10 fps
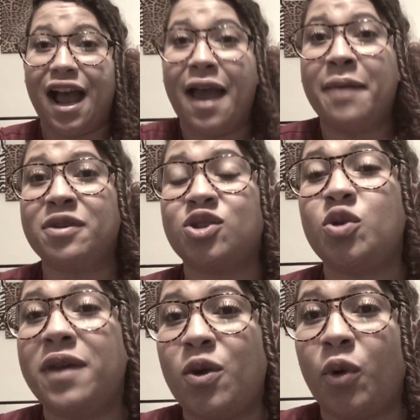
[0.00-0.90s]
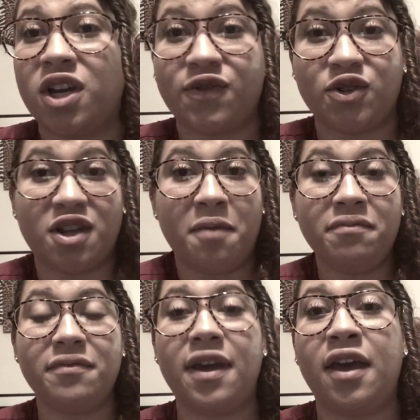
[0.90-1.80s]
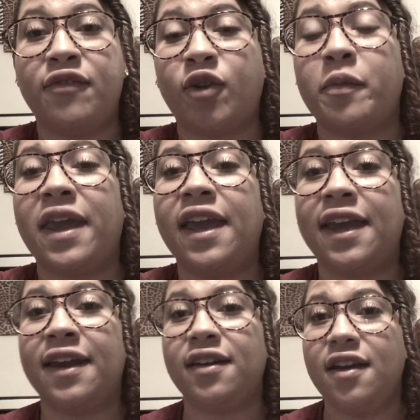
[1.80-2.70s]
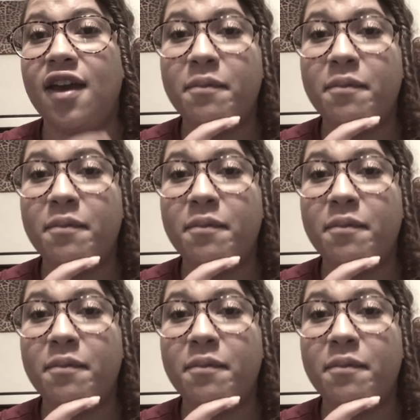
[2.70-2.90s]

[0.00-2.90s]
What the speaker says: I'm assuming it works for some. For me, it